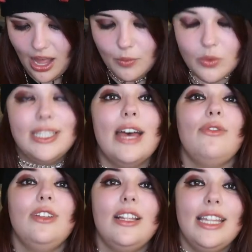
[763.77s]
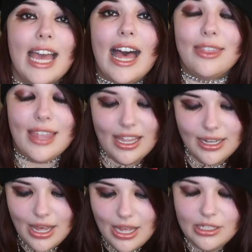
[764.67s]
I will definitely add that
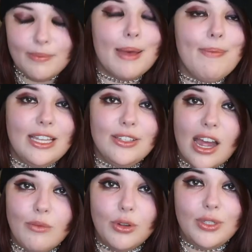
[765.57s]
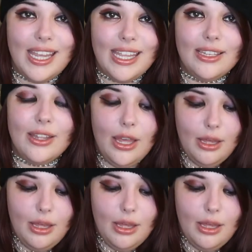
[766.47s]
to my bedtime routine